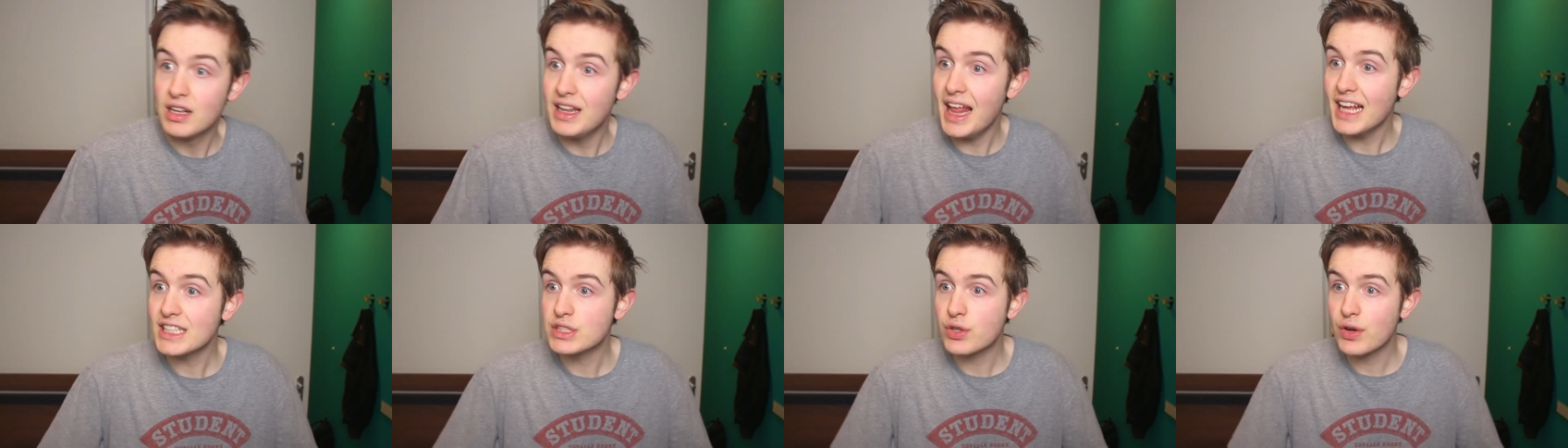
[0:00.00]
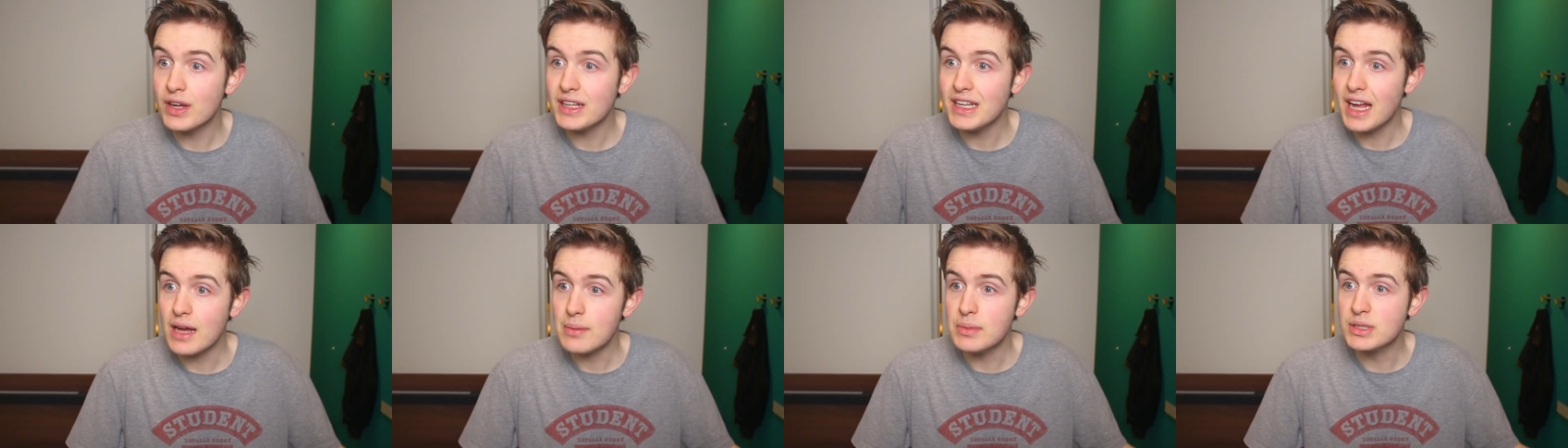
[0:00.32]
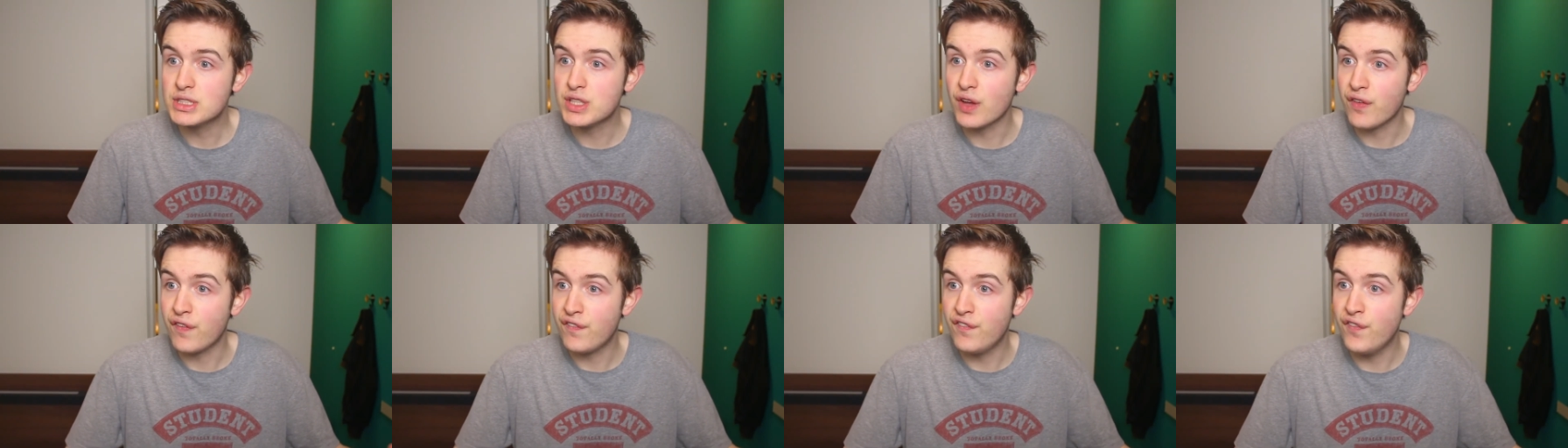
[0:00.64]
Let's rename it
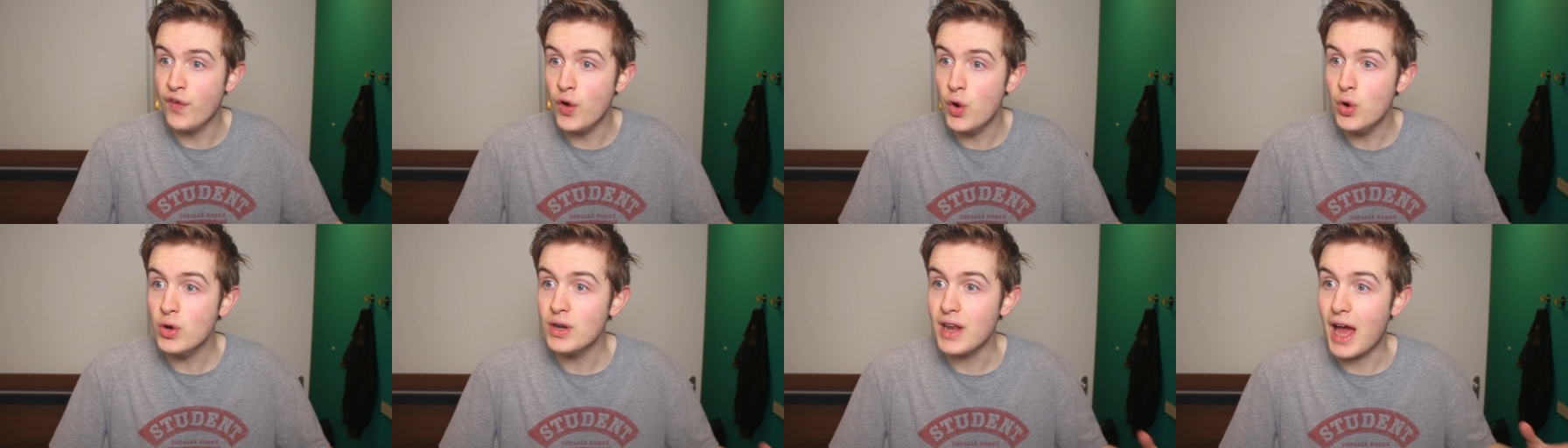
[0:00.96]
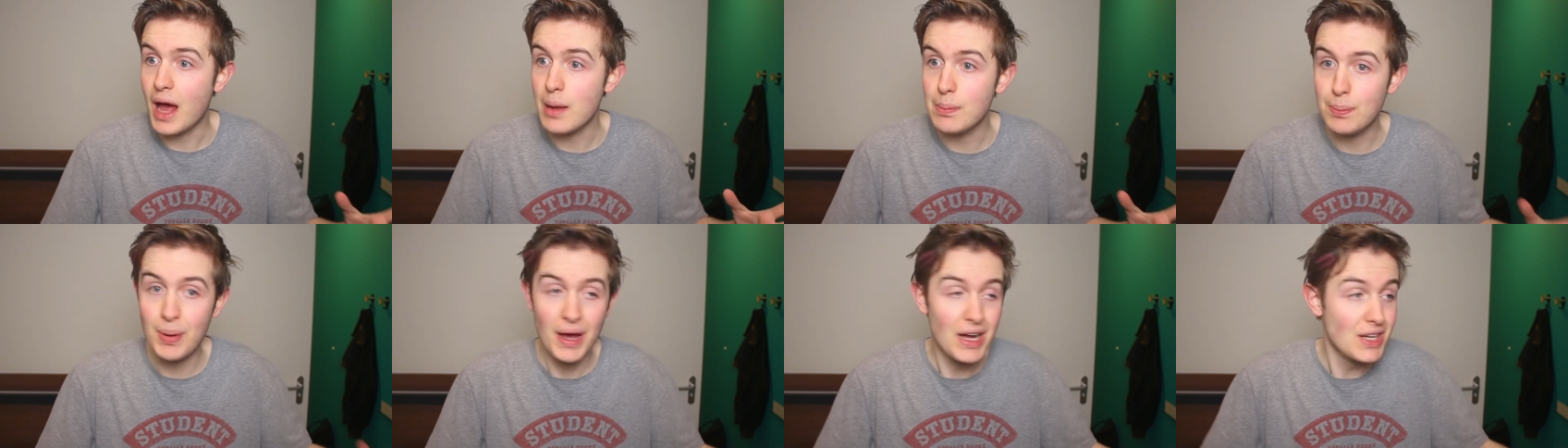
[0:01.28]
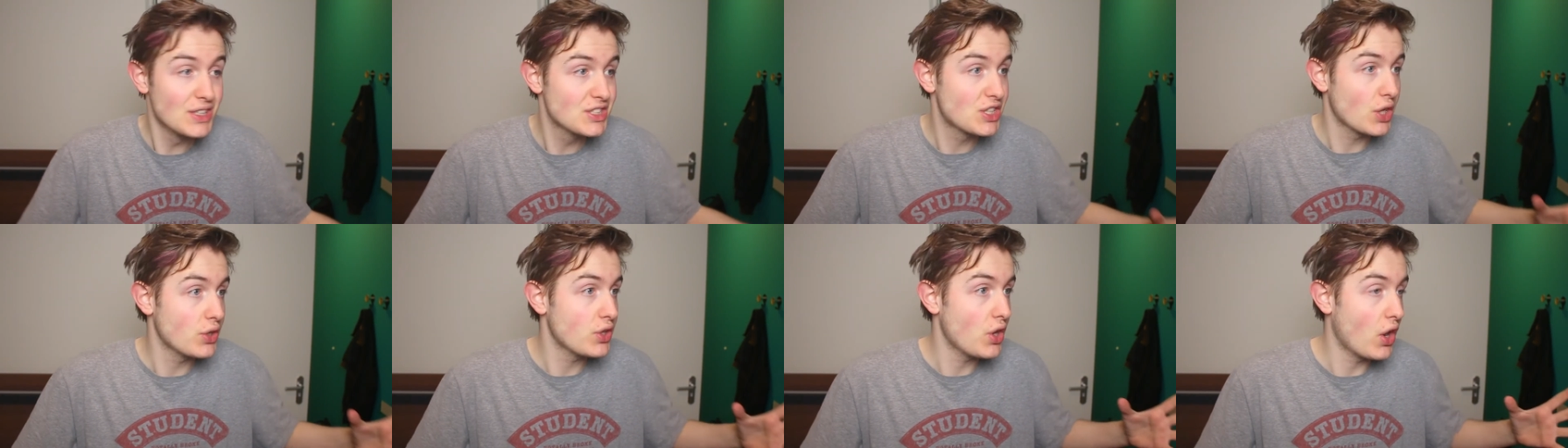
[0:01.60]
to Food and
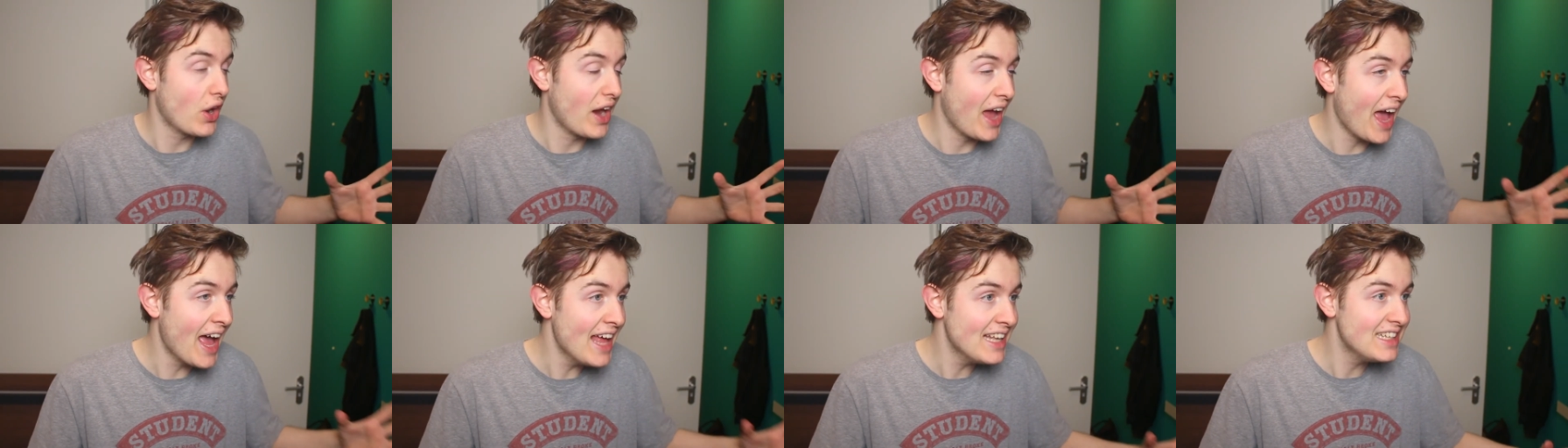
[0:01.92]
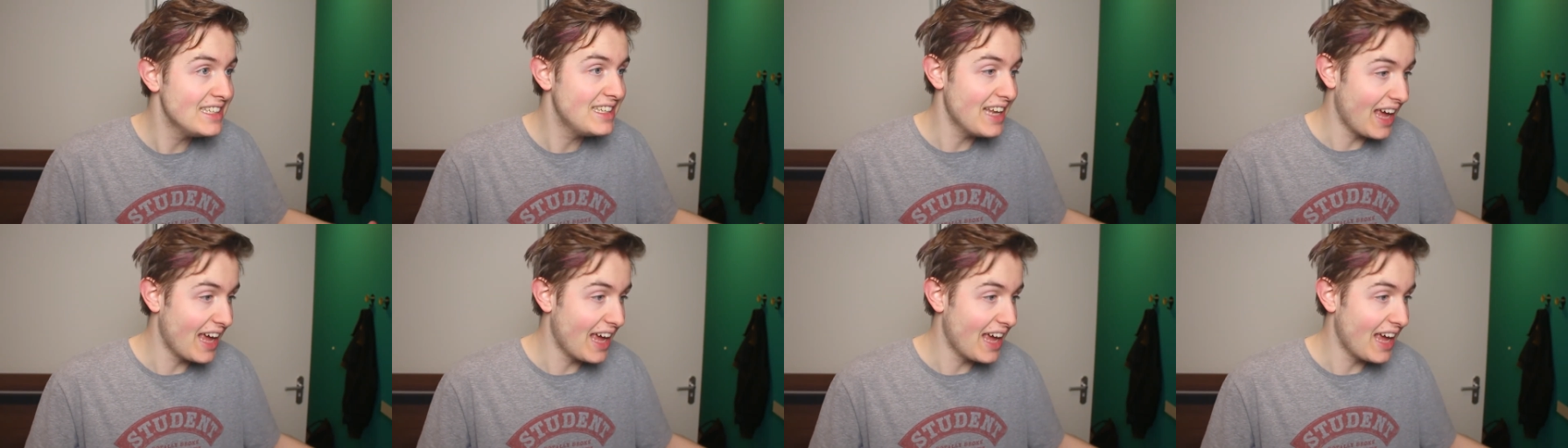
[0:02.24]
Belts on Your Head